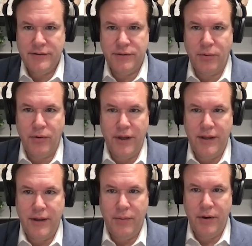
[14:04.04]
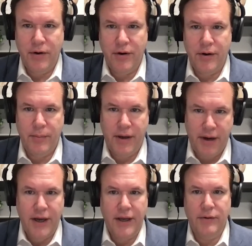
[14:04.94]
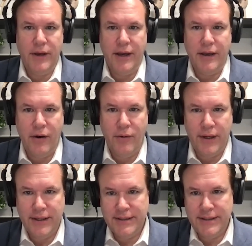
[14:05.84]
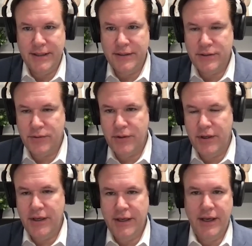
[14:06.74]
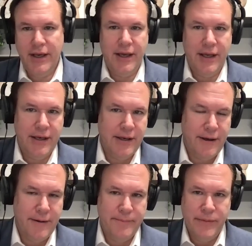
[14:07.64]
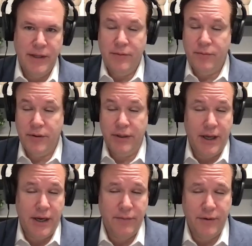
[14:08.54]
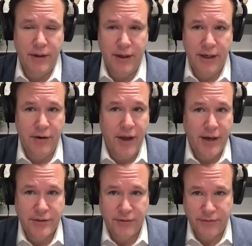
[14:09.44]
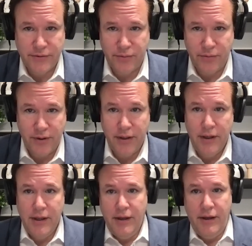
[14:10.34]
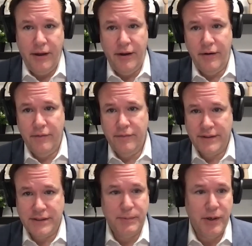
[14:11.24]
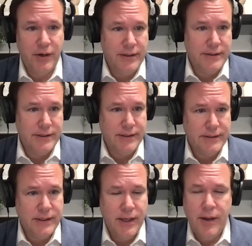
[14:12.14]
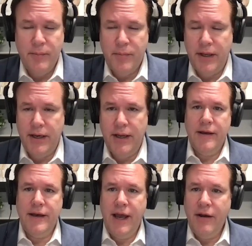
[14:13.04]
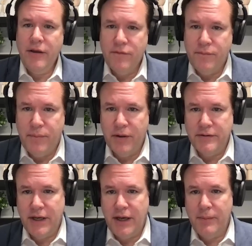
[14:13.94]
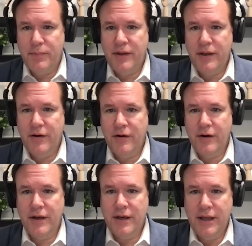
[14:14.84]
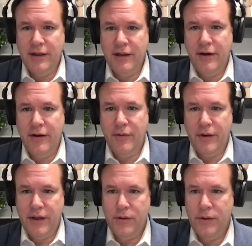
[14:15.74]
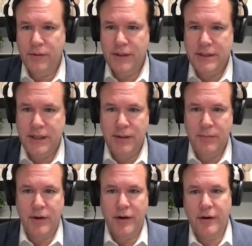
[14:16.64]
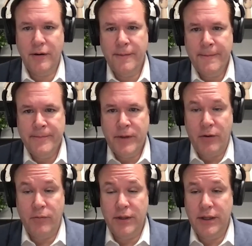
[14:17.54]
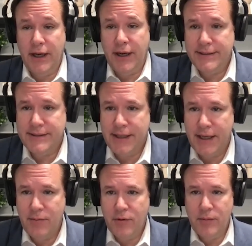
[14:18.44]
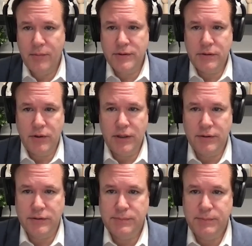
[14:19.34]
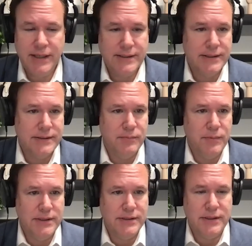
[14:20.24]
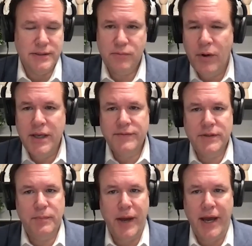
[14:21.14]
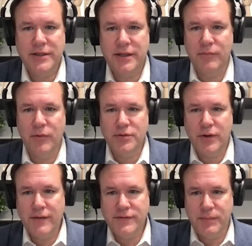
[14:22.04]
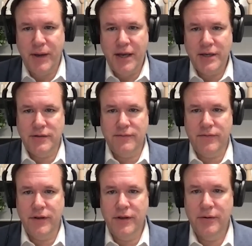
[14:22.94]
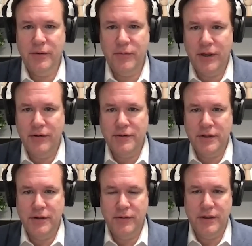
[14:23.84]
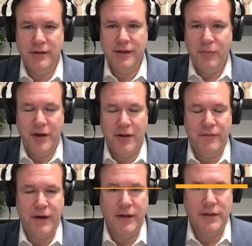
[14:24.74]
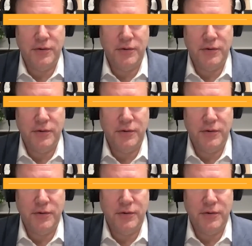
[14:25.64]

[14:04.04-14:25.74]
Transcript: story that we heard about how you got going in this industry and um, really kind of a, an international story of experiences. But now you've built up here at Ne-Lo, and you and the team are are really, I'd say, in one of the most critical spaces in business. What gives you passion? What drives the passion for you and what you do? And where do you find the